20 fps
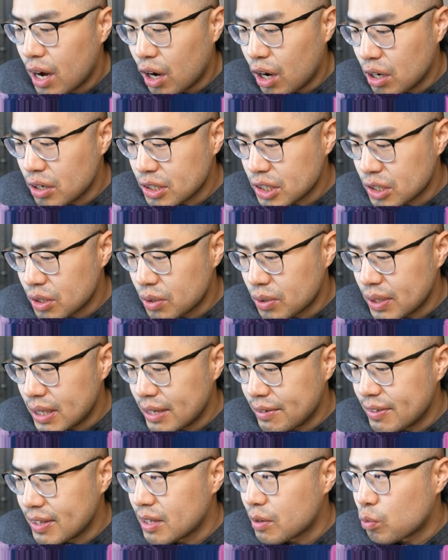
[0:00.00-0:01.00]
Also,
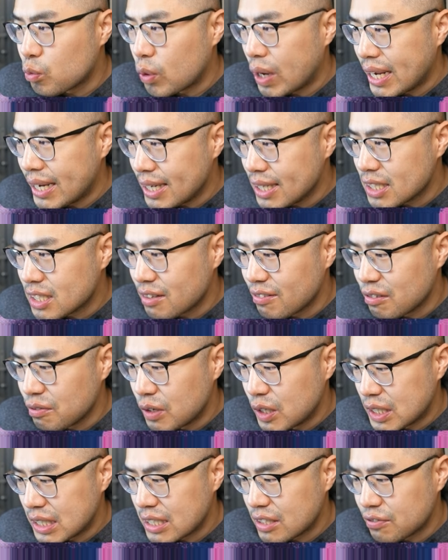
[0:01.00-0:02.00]
even the Radiance of the
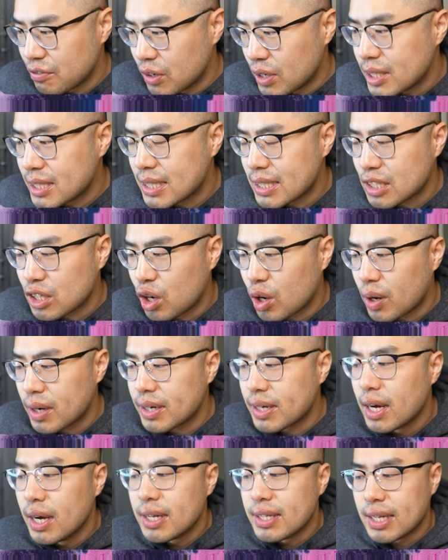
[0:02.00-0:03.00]
Voiceless Voice, this
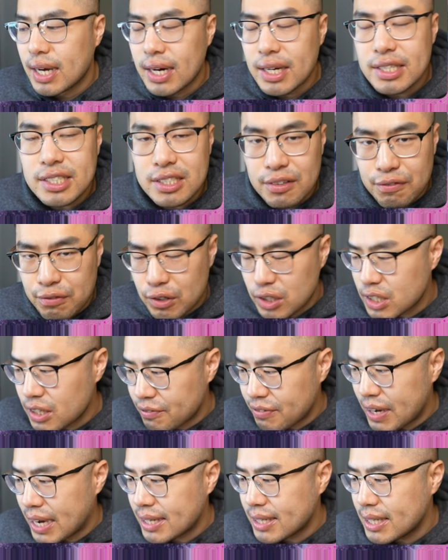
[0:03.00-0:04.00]
card does the first
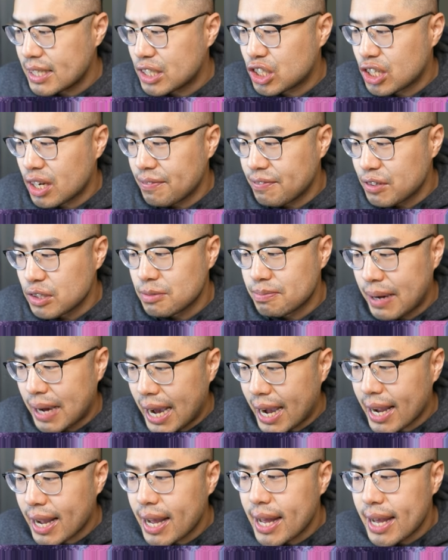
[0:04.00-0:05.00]
effect. It shuffles
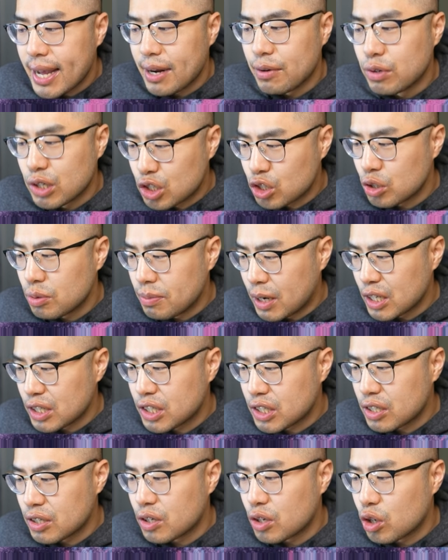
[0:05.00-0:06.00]
back a ritual
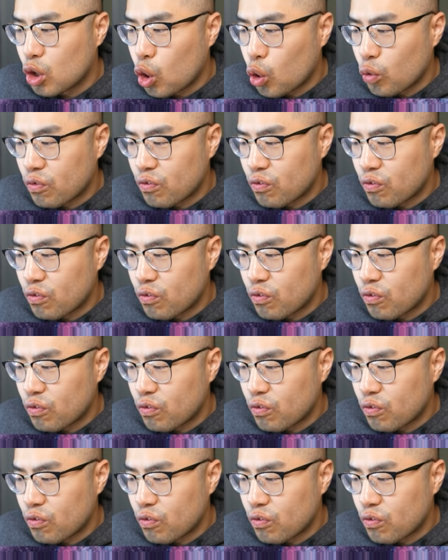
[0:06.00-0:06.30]
monster